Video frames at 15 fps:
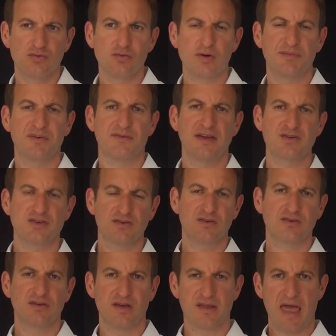two
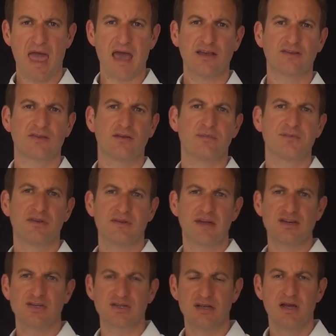observations, an x
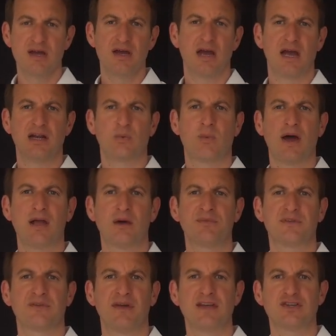observation and a y
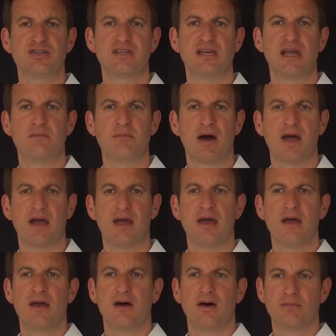observation in my
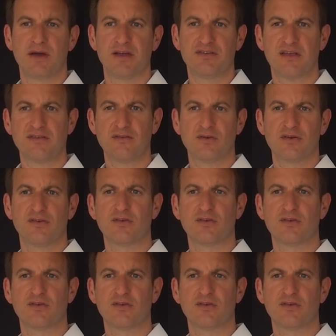on my sensor,